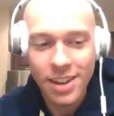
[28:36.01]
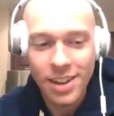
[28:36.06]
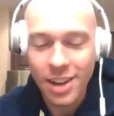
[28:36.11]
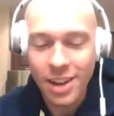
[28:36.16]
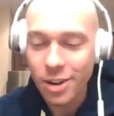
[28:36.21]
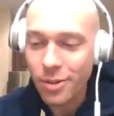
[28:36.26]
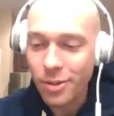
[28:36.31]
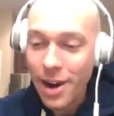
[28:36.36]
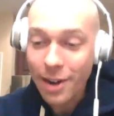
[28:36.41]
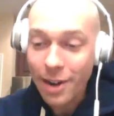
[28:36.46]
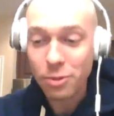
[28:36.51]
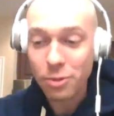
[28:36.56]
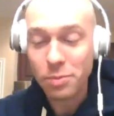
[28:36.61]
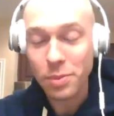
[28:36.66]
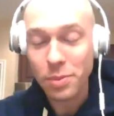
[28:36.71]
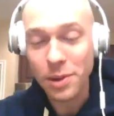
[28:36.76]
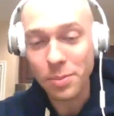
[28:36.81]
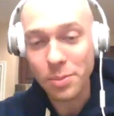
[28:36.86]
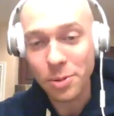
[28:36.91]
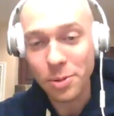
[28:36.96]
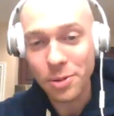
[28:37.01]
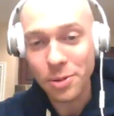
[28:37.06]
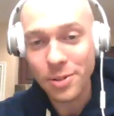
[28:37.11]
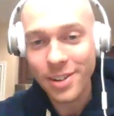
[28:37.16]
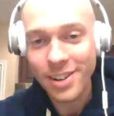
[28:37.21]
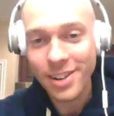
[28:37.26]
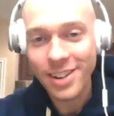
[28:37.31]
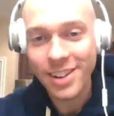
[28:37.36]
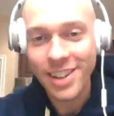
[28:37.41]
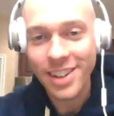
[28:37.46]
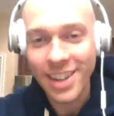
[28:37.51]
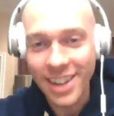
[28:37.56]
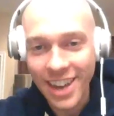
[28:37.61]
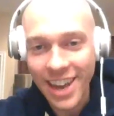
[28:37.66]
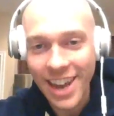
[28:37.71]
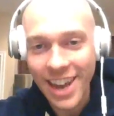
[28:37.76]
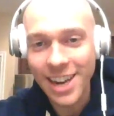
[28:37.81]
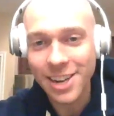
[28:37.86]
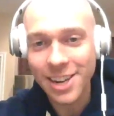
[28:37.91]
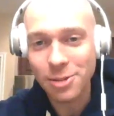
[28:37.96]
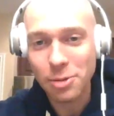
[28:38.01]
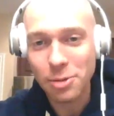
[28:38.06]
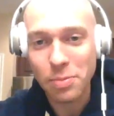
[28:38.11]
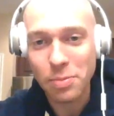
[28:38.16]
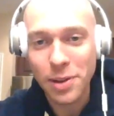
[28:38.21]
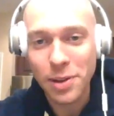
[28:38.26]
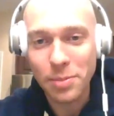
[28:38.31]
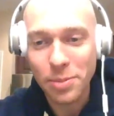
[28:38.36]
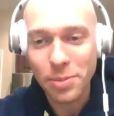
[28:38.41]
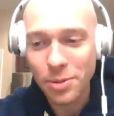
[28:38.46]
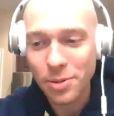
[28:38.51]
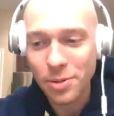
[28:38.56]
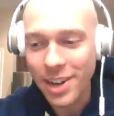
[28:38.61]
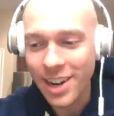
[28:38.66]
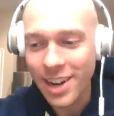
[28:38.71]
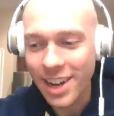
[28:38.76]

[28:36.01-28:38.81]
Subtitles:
Interact with people. Engage with people,